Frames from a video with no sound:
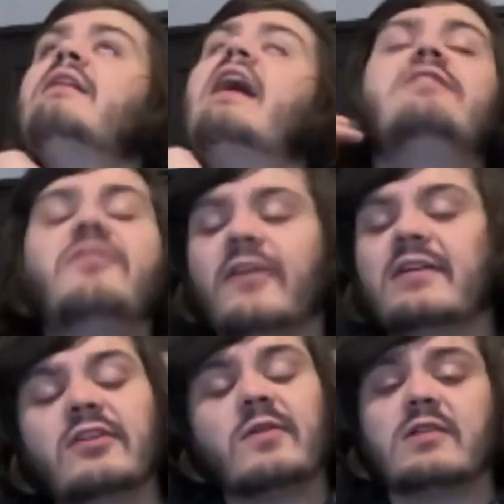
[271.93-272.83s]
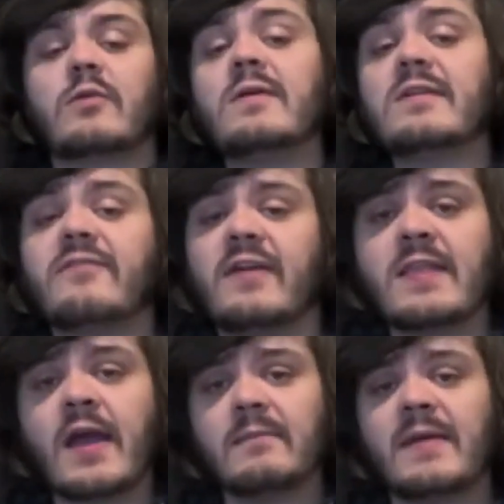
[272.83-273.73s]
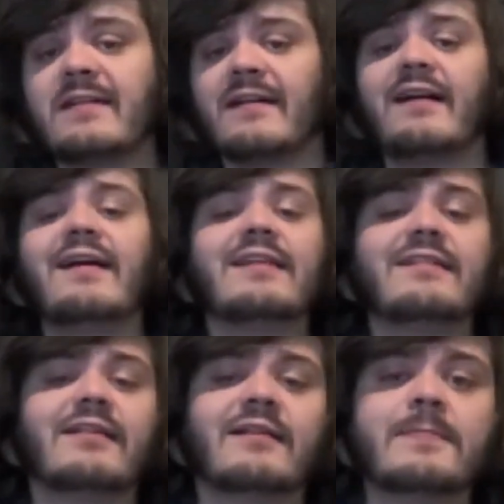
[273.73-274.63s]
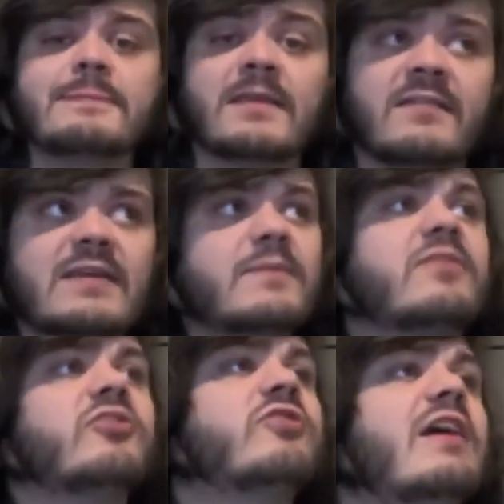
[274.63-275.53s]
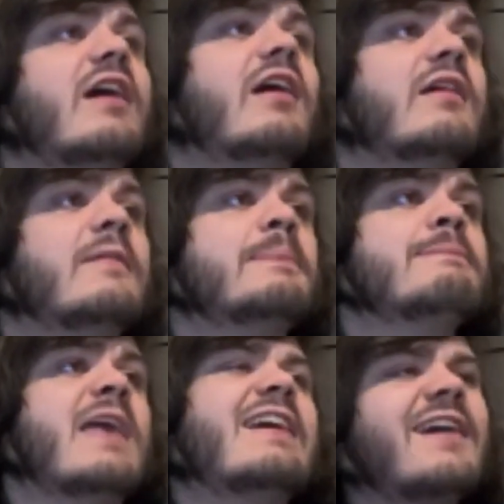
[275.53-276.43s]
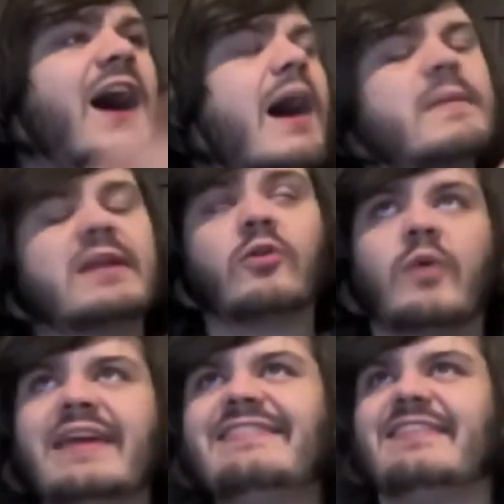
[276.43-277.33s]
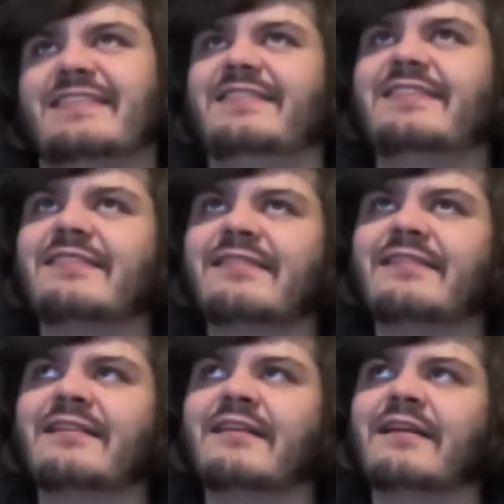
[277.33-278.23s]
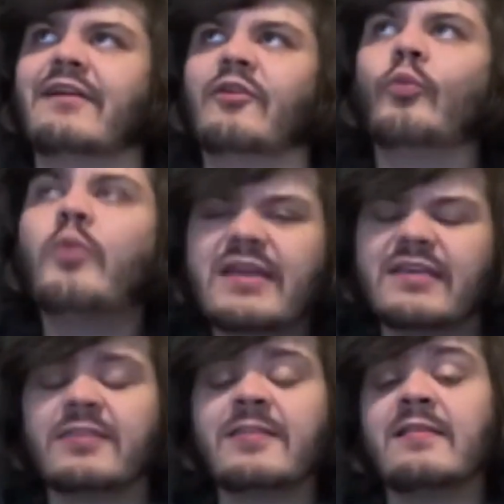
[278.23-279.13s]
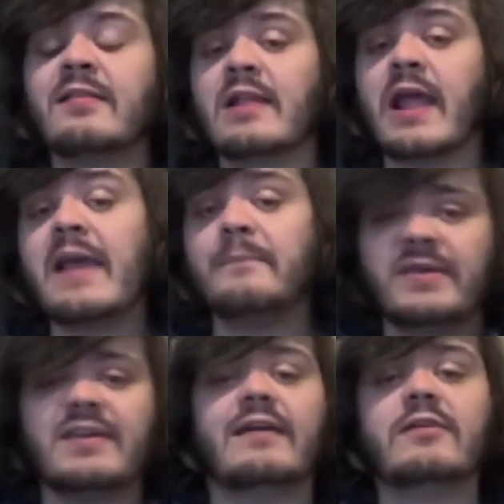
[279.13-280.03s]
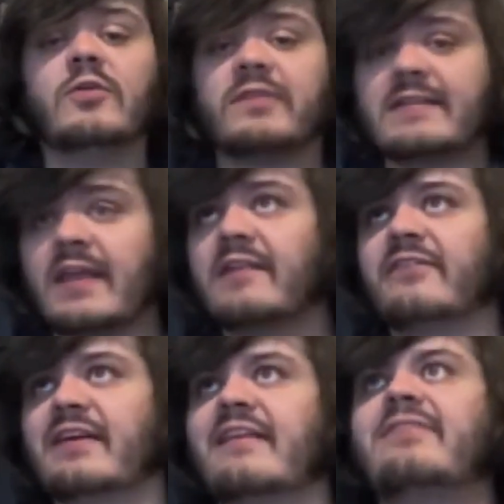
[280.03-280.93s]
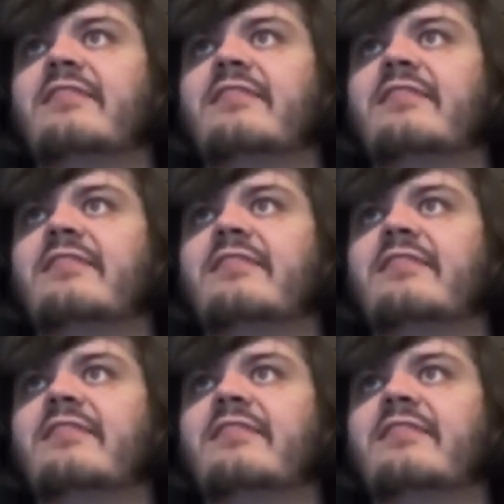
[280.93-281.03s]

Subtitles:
And you look around the world and you find that mankind seems to share a common acquaintance with a being who is identified as the